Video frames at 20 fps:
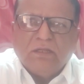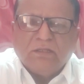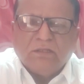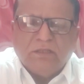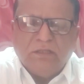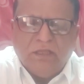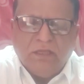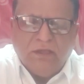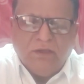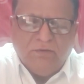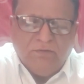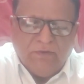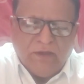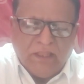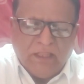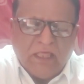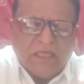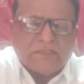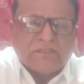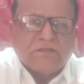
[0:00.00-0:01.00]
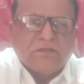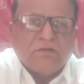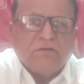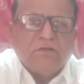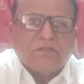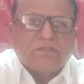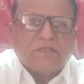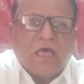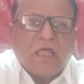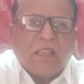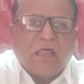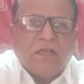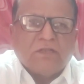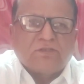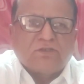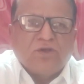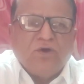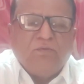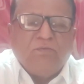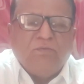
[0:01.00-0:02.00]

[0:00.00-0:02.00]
The various rules are also